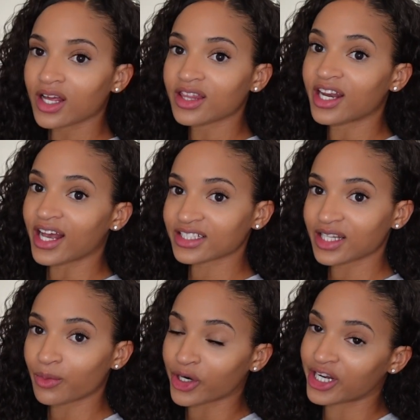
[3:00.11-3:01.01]
The next
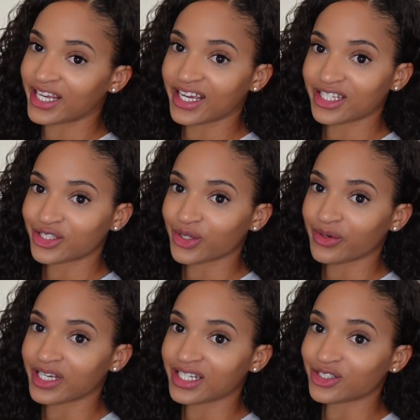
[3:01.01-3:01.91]
thing we're gonna get
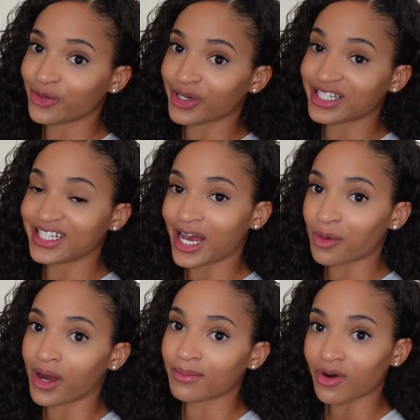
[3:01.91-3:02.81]
into is doing a
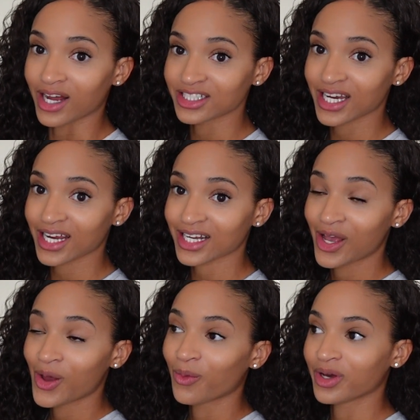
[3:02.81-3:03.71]
DIY project.
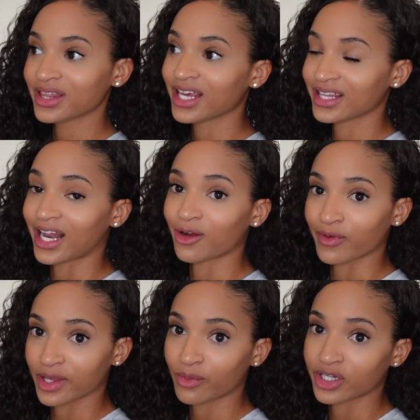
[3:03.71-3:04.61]
One thing that I
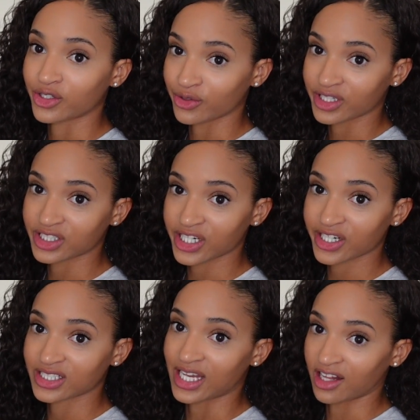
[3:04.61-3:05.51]
really wanna do this year
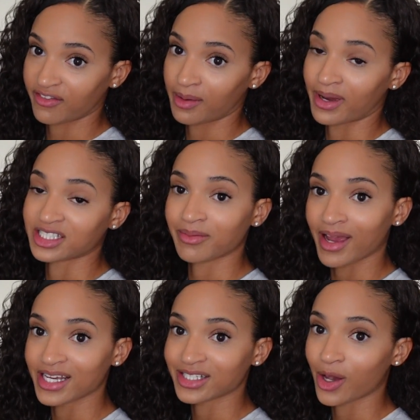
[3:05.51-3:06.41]
is elevate my
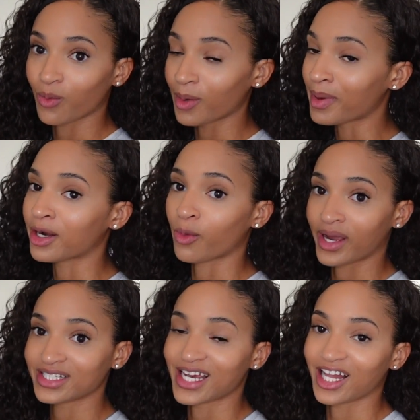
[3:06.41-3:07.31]
space, and what better
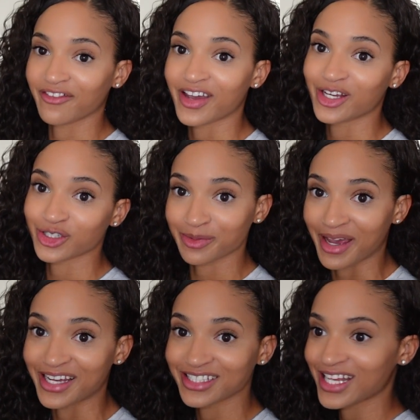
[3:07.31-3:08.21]
way to elevate your
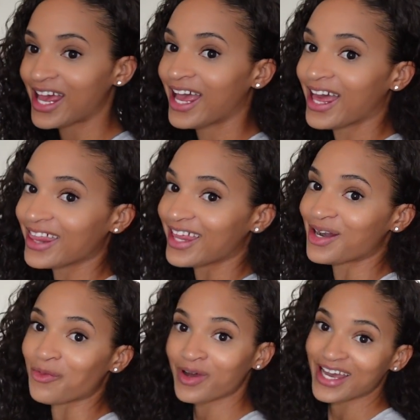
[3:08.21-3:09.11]
space
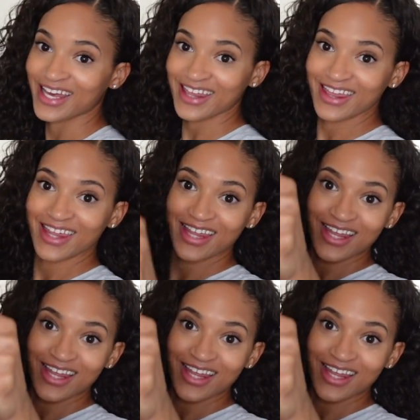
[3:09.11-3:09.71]
than with